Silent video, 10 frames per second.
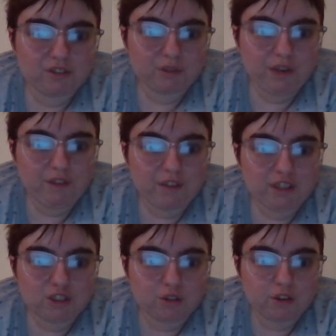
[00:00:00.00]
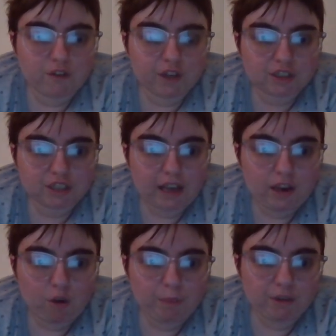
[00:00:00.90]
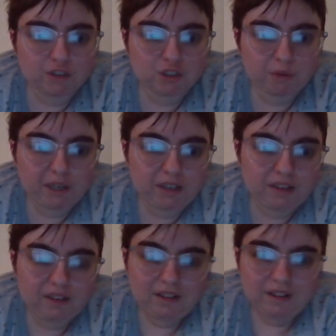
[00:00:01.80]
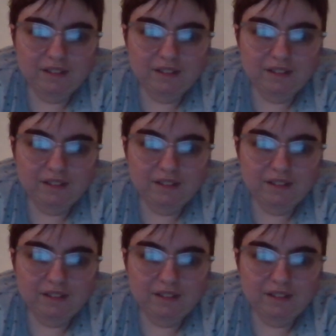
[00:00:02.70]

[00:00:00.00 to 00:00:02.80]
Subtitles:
Threeven Jewniverse. I hope you enjoyed it.